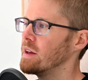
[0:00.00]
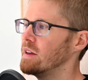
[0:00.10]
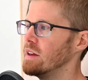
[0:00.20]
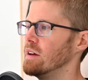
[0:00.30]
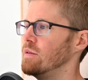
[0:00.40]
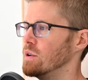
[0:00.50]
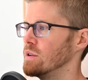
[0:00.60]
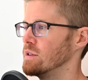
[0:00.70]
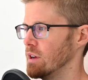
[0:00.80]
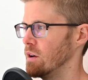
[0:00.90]
give
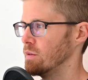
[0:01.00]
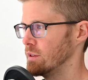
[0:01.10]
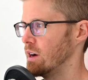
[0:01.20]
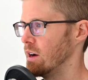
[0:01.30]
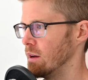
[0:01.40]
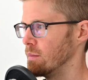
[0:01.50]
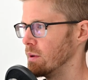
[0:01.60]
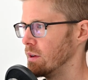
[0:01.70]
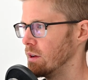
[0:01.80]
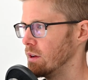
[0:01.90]
yourself time
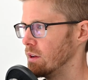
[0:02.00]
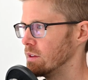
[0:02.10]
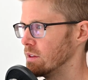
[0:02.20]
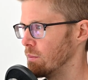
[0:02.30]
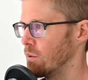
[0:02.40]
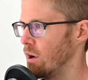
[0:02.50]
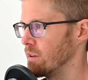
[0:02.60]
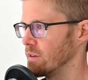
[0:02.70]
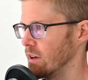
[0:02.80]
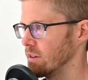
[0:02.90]
to
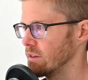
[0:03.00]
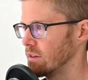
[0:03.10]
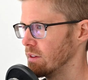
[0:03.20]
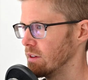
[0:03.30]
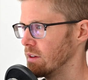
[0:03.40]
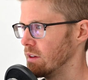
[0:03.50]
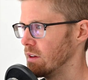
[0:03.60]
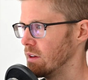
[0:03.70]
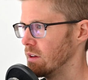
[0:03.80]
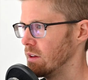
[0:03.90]
process
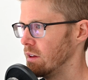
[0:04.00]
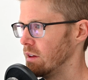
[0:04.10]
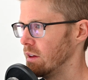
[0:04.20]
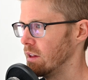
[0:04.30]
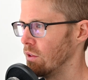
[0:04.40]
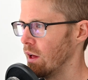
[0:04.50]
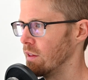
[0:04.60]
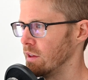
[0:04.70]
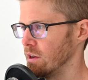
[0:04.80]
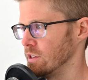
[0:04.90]
and allow
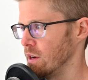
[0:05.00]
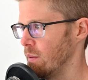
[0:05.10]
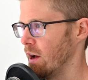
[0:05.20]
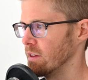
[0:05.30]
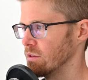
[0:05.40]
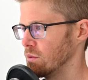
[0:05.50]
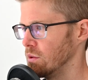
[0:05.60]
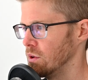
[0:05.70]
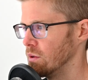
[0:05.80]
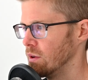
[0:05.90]
the energy to pass through
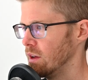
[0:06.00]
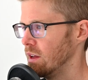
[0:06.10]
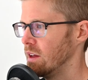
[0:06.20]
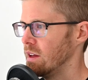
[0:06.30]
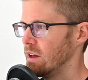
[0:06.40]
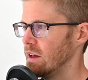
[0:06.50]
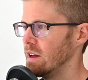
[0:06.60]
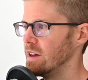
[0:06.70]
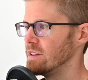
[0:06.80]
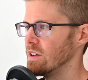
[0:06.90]
you.
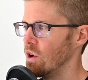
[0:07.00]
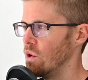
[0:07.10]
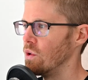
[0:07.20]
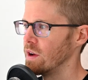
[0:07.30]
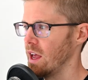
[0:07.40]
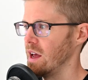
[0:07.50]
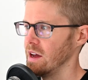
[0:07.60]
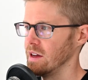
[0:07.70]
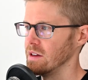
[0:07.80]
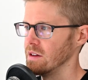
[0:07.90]
It's
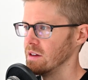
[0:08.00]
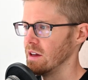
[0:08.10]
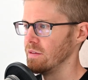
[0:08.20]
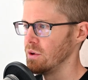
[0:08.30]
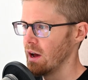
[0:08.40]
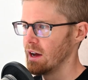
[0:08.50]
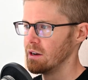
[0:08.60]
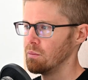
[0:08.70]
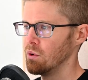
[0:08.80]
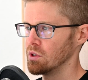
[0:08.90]
okay if you had
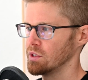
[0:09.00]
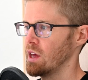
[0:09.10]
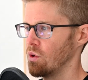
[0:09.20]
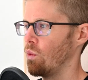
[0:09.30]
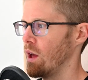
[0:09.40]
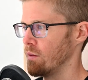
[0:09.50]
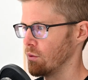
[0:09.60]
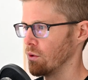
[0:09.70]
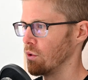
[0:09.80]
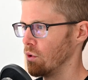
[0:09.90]
to push that away
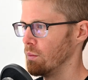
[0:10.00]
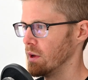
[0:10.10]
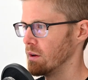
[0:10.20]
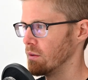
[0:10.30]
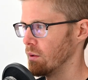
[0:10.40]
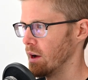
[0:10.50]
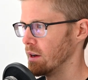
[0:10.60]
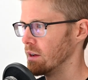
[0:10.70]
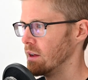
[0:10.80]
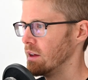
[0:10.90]
for a little bit, right?
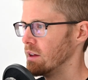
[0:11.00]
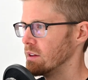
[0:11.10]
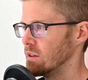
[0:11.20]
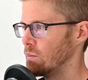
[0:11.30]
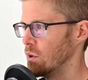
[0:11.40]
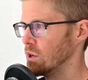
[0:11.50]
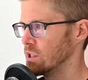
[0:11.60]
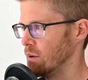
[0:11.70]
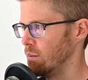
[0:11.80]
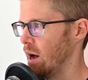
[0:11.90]
To
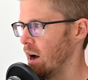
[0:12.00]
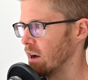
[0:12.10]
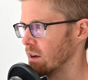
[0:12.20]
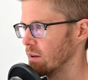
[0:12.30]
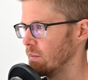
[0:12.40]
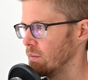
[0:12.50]
push it back,